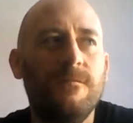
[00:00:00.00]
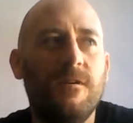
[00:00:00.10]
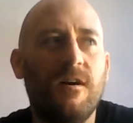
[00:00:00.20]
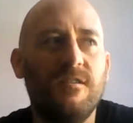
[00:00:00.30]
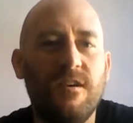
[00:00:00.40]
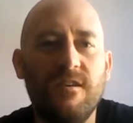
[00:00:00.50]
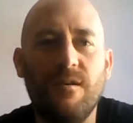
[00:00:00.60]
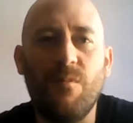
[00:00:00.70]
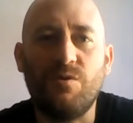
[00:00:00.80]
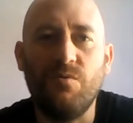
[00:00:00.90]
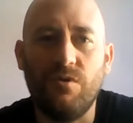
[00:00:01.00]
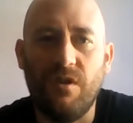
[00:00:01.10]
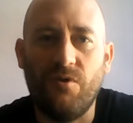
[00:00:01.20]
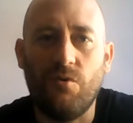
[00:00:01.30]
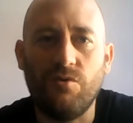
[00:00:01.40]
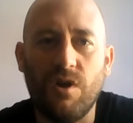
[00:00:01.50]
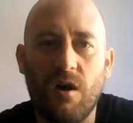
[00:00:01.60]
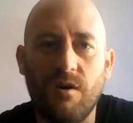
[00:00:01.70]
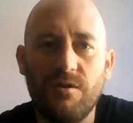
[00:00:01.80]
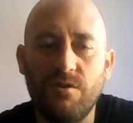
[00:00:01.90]
I see it as a much more difficult
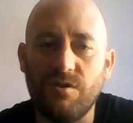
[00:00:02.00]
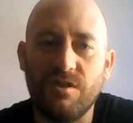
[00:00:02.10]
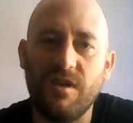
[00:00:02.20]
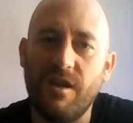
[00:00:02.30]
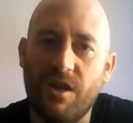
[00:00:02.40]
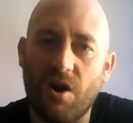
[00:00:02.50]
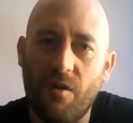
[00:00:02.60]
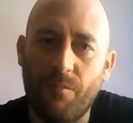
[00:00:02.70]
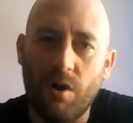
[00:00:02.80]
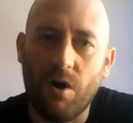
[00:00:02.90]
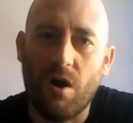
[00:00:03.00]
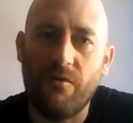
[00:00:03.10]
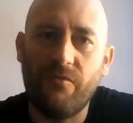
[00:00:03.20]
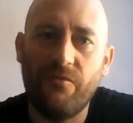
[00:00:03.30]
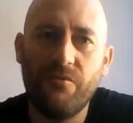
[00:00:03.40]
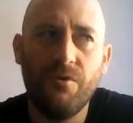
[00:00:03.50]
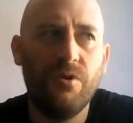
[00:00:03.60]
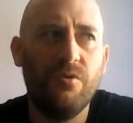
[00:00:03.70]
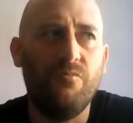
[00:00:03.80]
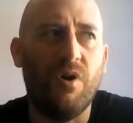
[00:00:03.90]
task. Not to say that he can't pull it off,
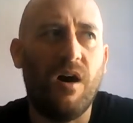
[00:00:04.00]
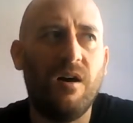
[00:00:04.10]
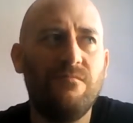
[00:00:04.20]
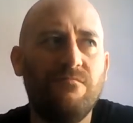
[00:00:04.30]
but